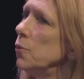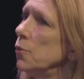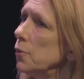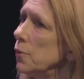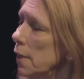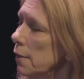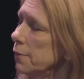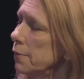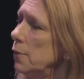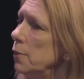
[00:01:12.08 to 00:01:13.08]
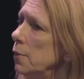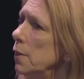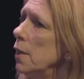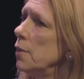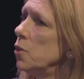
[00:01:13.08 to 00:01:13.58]
stuff, new
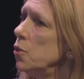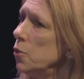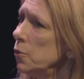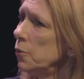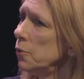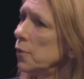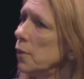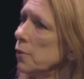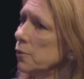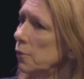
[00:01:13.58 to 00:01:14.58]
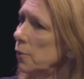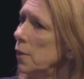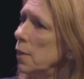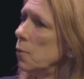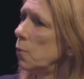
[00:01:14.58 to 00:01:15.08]
the news, and also
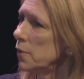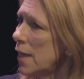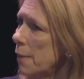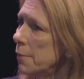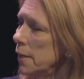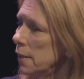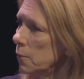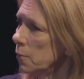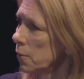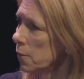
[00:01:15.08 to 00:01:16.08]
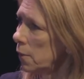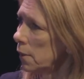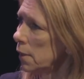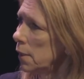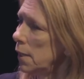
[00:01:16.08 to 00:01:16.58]
what's happening in the
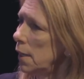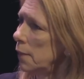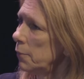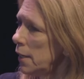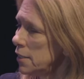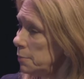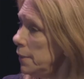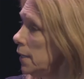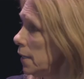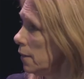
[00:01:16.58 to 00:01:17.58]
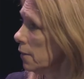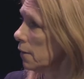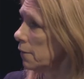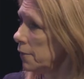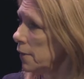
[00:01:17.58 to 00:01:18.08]
world. And when I speak here,
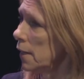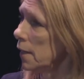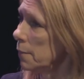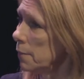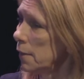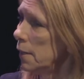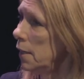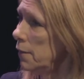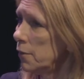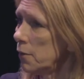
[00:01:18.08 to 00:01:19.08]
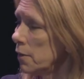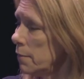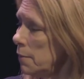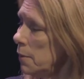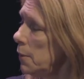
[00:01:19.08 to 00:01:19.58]
I feel like I'm, even though there
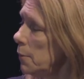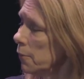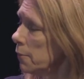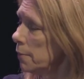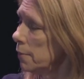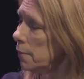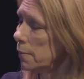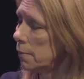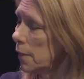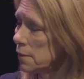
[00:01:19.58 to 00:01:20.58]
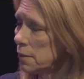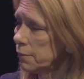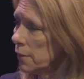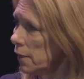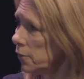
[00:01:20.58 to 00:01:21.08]
may be people from lots of
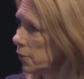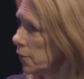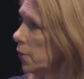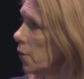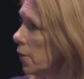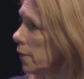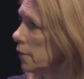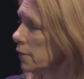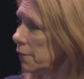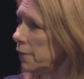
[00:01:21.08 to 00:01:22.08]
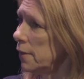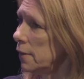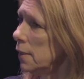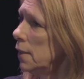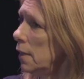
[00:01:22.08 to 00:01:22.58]
different countries in the audience, I
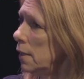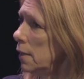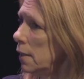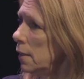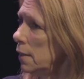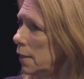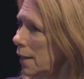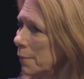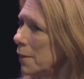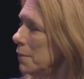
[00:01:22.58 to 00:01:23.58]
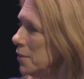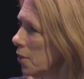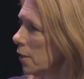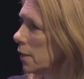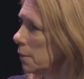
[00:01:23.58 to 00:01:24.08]
feel that I'm going to be
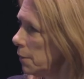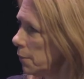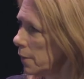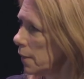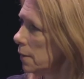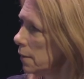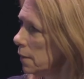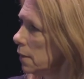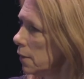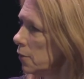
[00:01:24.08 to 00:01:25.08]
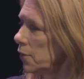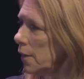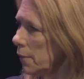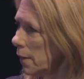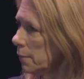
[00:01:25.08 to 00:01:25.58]
talking to people that
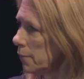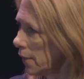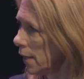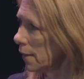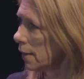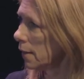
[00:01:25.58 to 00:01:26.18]
understand what I'm saying.